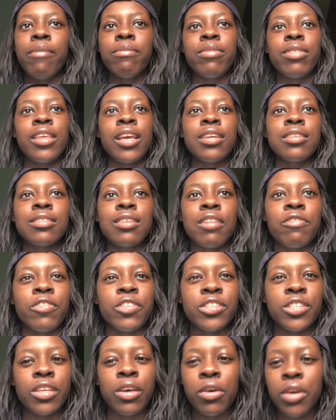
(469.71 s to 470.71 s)
Things like
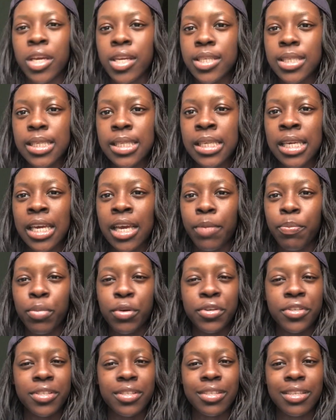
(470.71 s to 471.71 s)
resiliency,
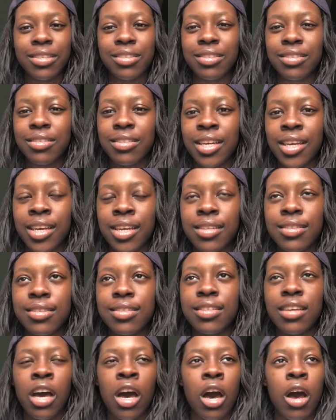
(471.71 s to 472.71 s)
persistence,